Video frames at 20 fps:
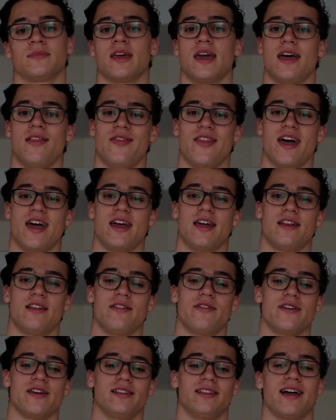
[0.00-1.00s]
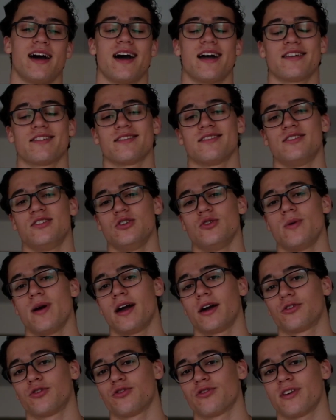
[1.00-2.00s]
And then the last new
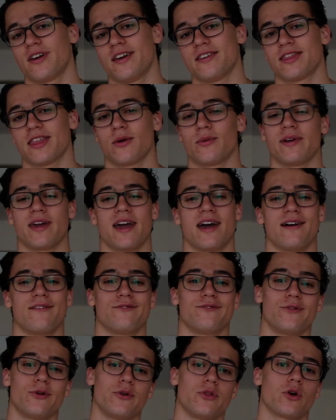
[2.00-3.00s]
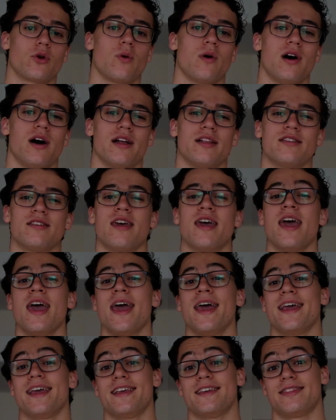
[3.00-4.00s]
exercise that we have for the quads
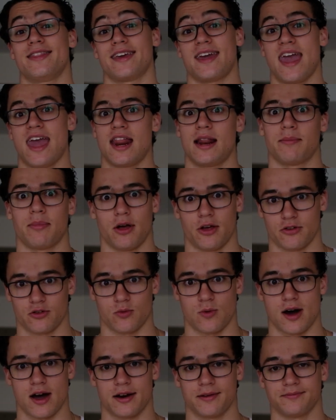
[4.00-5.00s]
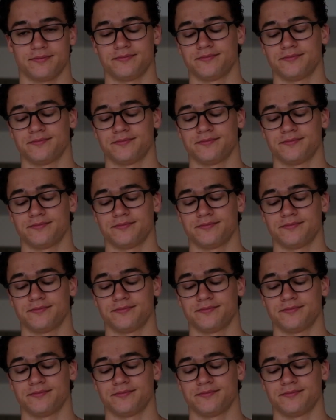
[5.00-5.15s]
is the cannonball squat.